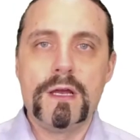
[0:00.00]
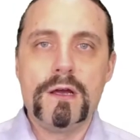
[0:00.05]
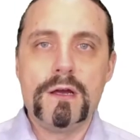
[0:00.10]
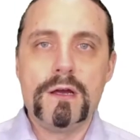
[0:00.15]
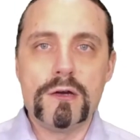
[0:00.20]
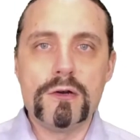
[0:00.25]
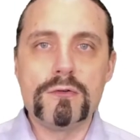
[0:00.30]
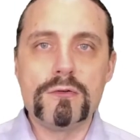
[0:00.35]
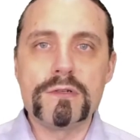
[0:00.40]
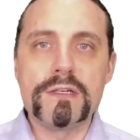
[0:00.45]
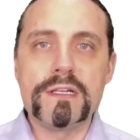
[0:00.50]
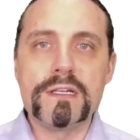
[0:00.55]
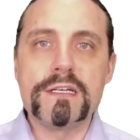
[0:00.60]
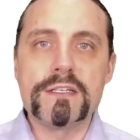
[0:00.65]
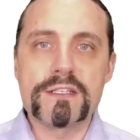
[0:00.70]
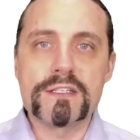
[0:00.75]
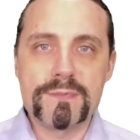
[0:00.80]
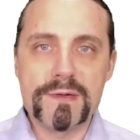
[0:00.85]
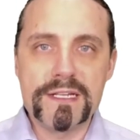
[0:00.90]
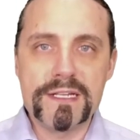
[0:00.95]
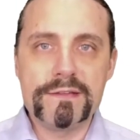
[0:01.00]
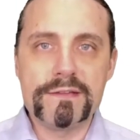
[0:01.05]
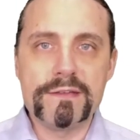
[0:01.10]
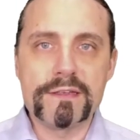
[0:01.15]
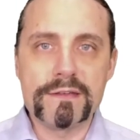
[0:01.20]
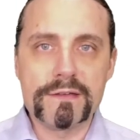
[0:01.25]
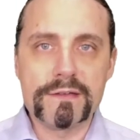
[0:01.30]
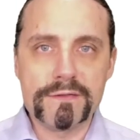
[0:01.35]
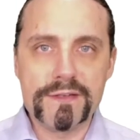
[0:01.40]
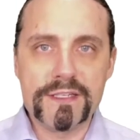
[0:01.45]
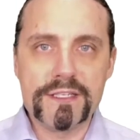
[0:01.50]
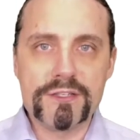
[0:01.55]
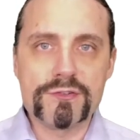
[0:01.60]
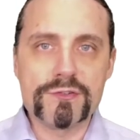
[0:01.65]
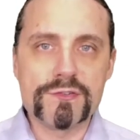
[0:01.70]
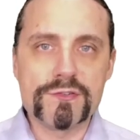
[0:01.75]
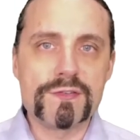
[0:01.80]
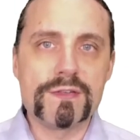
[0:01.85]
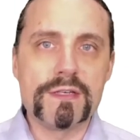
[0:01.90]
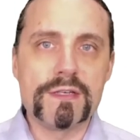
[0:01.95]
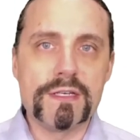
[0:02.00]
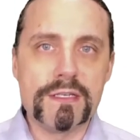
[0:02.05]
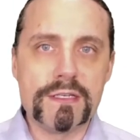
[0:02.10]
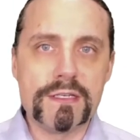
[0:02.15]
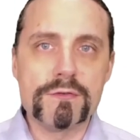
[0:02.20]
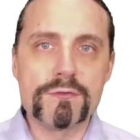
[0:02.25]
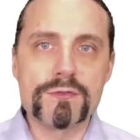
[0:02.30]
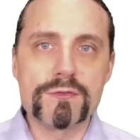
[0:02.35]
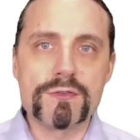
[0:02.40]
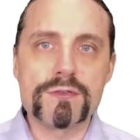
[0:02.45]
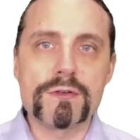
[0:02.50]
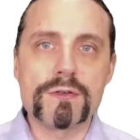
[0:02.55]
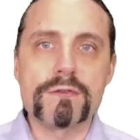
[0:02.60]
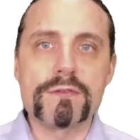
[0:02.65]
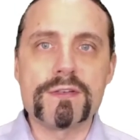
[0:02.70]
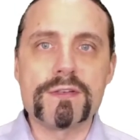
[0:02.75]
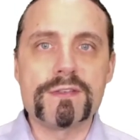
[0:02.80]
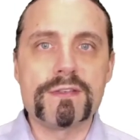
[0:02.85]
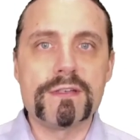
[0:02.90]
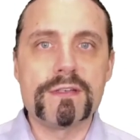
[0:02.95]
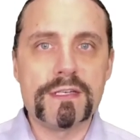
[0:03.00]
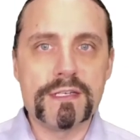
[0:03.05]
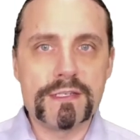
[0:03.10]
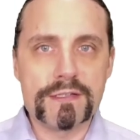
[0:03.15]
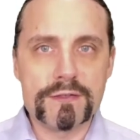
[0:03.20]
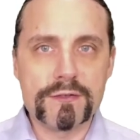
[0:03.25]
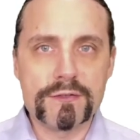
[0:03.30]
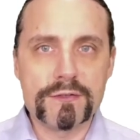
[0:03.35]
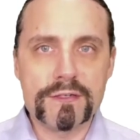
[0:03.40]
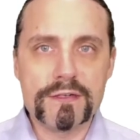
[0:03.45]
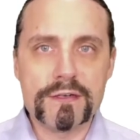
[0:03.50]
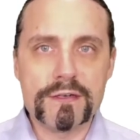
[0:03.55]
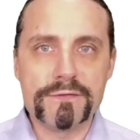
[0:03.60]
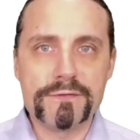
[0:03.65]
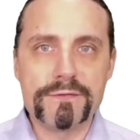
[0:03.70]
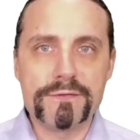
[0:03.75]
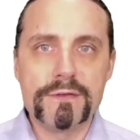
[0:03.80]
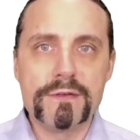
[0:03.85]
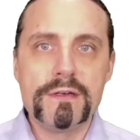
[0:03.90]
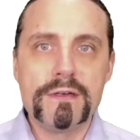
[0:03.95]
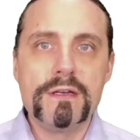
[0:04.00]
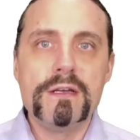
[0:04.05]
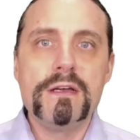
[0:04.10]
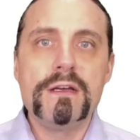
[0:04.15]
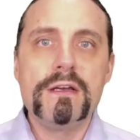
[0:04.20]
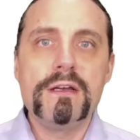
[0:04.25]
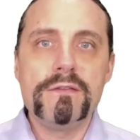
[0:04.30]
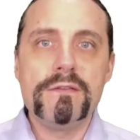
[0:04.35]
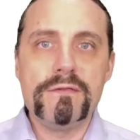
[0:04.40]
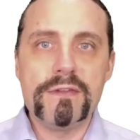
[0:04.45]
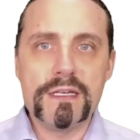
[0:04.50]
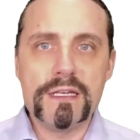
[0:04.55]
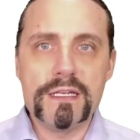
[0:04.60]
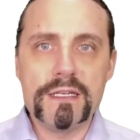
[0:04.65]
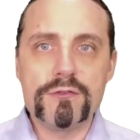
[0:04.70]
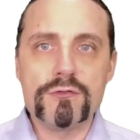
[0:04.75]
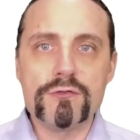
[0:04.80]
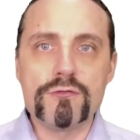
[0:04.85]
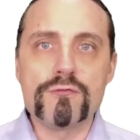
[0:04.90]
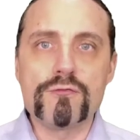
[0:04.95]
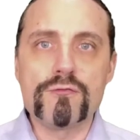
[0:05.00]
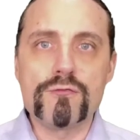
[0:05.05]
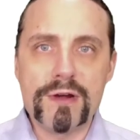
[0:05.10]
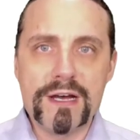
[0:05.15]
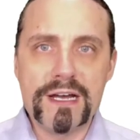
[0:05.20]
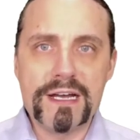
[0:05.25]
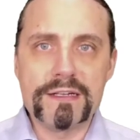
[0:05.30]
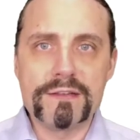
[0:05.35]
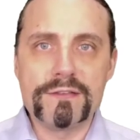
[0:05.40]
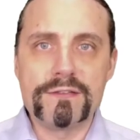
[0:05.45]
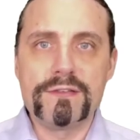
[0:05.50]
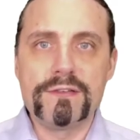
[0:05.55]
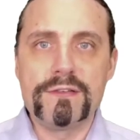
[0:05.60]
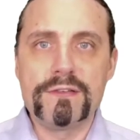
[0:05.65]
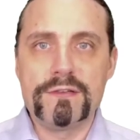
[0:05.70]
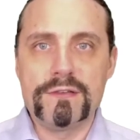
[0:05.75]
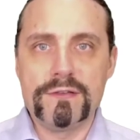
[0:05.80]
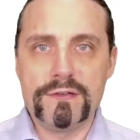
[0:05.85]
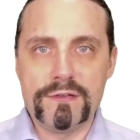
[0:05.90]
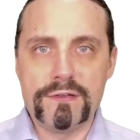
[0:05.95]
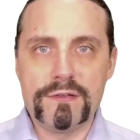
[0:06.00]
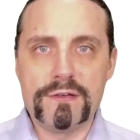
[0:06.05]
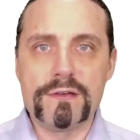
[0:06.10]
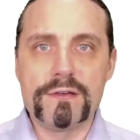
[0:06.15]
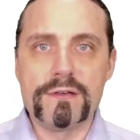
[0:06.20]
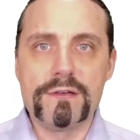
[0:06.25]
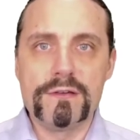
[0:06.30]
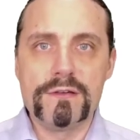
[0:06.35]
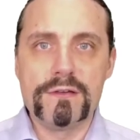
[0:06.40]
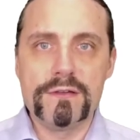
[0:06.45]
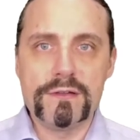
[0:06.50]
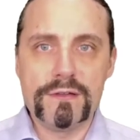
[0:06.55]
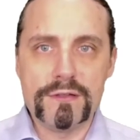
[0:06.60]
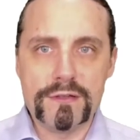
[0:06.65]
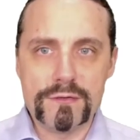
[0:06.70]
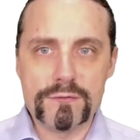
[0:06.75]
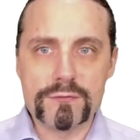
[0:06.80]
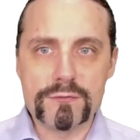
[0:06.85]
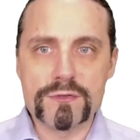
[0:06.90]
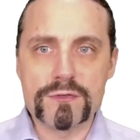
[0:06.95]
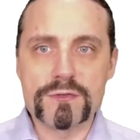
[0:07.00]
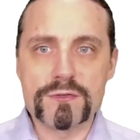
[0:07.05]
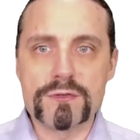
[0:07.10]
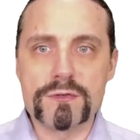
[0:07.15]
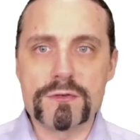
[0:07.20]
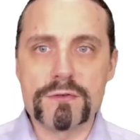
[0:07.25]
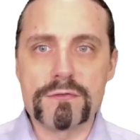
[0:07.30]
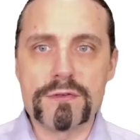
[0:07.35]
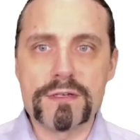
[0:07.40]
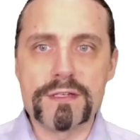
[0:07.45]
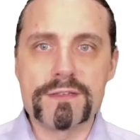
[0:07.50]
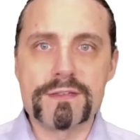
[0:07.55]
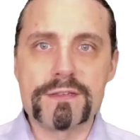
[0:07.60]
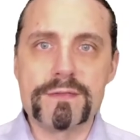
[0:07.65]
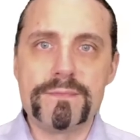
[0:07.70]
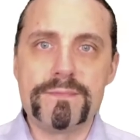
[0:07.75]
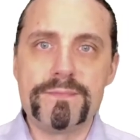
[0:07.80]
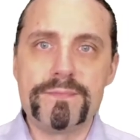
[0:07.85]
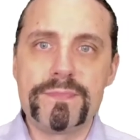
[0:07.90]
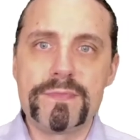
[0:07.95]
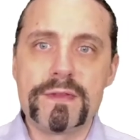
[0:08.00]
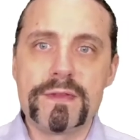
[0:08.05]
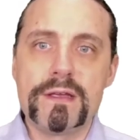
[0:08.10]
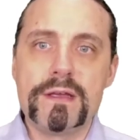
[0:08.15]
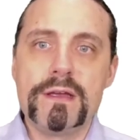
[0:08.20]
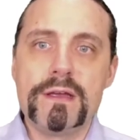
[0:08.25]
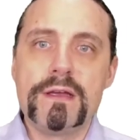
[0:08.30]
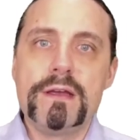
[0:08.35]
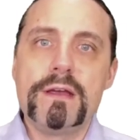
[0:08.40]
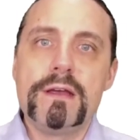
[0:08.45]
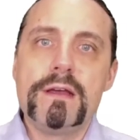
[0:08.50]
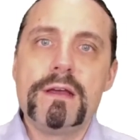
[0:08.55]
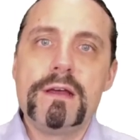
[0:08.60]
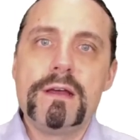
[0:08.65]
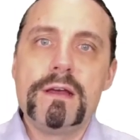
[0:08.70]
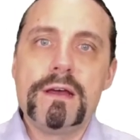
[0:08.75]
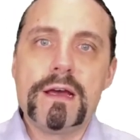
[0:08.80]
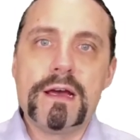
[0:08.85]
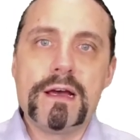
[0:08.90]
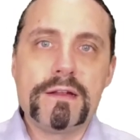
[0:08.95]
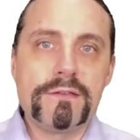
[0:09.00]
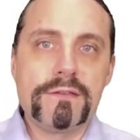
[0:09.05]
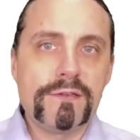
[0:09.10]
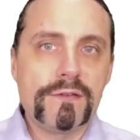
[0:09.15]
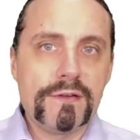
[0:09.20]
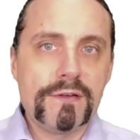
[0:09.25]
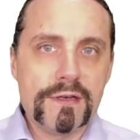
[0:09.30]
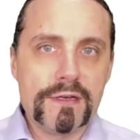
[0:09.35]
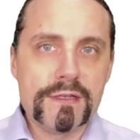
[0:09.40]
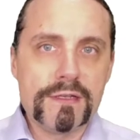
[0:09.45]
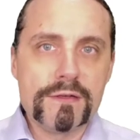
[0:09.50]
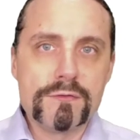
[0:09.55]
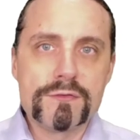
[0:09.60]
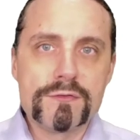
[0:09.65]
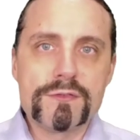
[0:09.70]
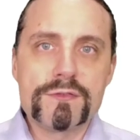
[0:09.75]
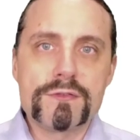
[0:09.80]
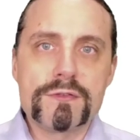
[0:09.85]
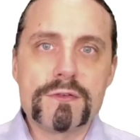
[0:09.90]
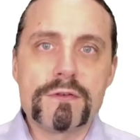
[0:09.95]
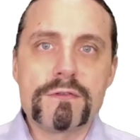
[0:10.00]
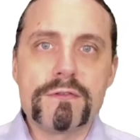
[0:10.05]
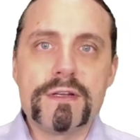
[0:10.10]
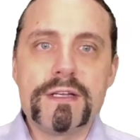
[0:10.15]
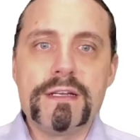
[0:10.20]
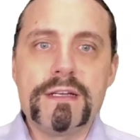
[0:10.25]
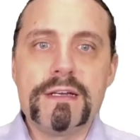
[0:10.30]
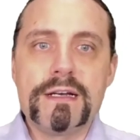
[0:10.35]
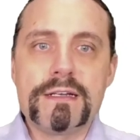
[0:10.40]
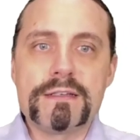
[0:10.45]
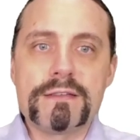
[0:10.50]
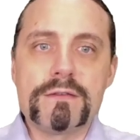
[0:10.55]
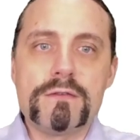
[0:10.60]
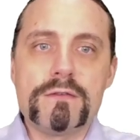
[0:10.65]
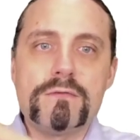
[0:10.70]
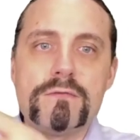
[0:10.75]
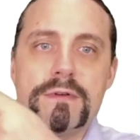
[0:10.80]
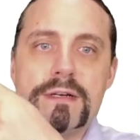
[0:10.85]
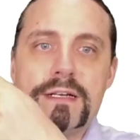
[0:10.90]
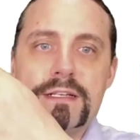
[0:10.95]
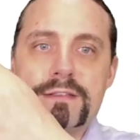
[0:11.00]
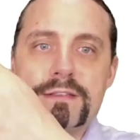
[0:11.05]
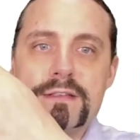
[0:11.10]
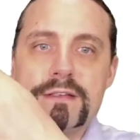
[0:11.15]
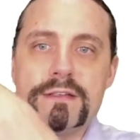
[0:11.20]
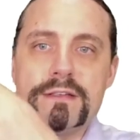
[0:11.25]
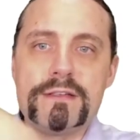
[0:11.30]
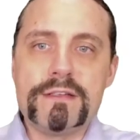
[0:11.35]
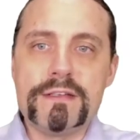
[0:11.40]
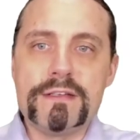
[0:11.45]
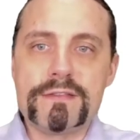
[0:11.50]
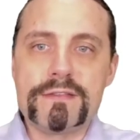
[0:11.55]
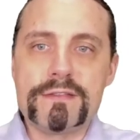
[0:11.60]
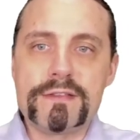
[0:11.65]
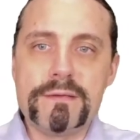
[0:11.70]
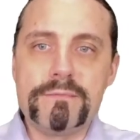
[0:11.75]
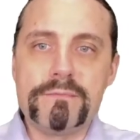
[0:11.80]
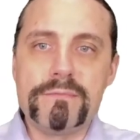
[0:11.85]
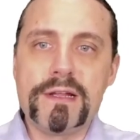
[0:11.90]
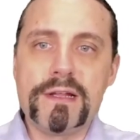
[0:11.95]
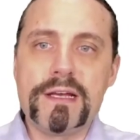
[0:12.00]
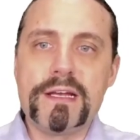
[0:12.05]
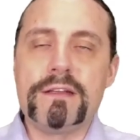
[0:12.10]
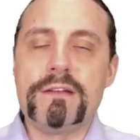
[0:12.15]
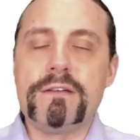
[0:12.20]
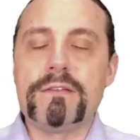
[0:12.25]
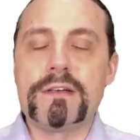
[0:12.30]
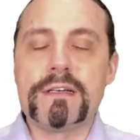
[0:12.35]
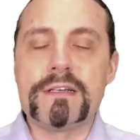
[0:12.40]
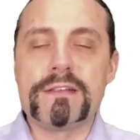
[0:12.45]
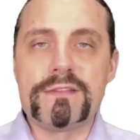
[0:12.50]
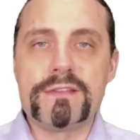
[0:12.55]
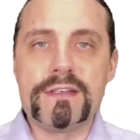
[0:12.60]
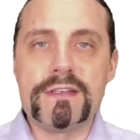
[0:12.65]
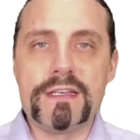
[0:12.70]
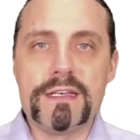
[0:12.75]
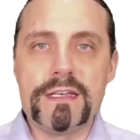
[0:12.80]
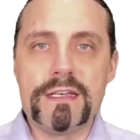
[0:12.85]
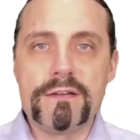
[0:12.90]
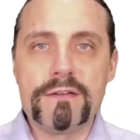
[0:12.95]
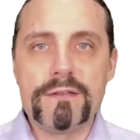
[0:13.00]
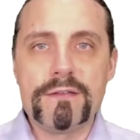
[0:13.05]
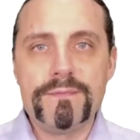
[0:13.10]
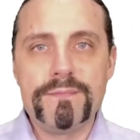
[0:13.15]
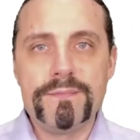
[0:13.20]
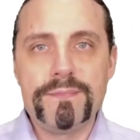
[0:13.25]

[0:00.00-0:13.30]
Only splitting the features in user stories is not enough. We need to write the user stories. And a user story has always this template you can see here.